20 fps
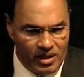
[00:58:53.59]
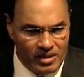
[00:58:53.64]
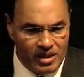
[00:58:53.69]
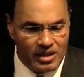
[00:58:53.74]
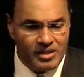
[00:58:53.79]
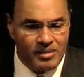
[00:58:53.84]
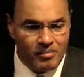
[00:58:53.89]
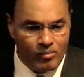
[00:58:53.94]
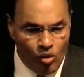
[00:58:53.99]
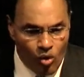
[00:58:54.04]

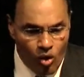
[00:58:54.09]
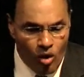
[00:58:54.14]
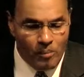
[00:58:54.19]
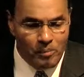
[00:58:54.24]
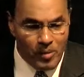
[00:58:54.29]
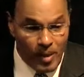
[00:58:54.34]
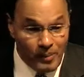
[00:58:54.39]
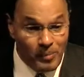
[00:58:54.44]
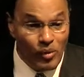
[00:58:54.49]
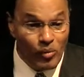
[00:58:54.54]
That the more
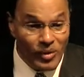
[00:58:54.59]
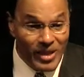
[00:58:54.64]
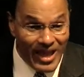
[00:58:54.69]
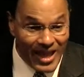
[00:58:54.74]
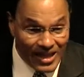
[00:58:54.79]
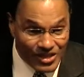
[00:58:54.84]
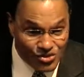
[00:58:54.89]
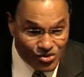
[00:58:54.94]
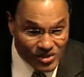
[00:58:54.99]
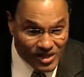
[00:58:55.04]
people we
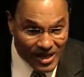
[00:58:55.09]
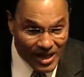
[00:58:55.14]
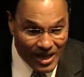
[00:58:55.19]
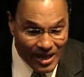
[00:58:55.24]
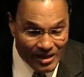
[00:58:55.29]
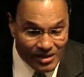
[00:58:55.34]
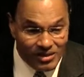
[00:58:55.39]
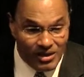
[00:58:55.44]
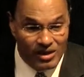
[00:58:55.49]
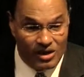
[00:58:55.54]

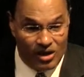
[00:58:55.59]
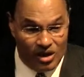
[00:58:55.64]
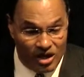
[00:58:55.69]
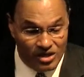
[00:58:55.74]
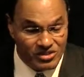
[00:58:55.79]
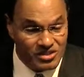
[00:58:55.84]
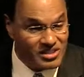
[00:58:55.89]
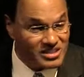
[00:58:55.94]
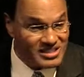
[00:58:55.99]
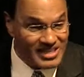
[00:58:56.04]
educate, the
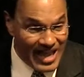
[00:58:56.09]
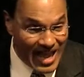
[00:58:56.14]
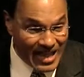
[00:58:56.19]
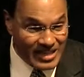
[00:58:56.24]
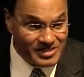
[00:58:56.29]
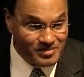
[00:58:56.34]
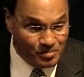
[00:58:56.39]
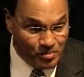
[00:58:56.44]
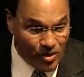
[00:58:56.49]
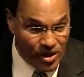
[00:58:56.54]
larger the
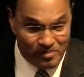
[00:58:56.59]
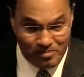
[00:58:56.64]
tax